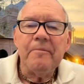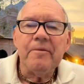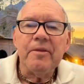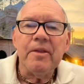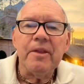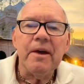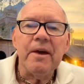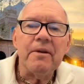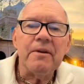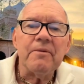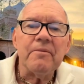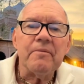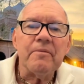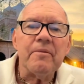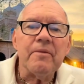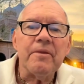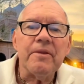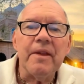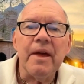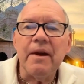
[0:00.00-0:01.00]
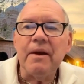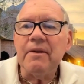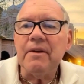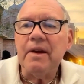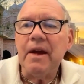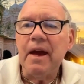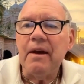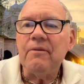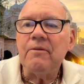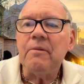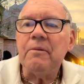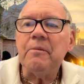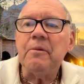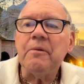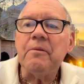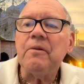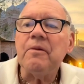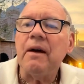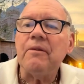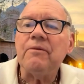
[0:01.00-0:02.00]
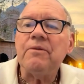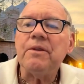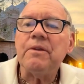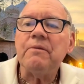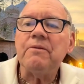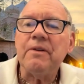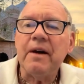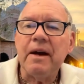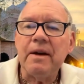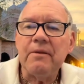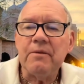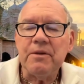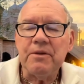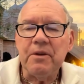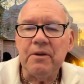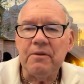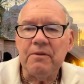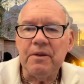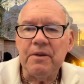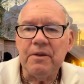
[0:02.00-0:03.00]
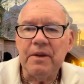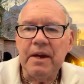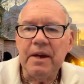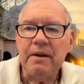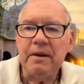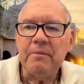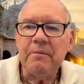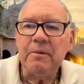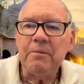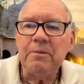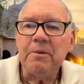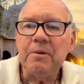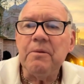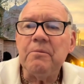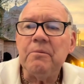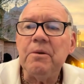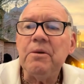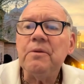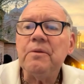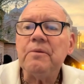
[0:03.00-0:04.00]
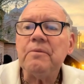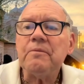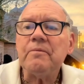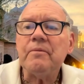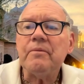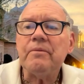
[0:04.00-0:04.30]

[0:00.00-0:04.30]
they gave him, after the fight was over, they gave him a boon.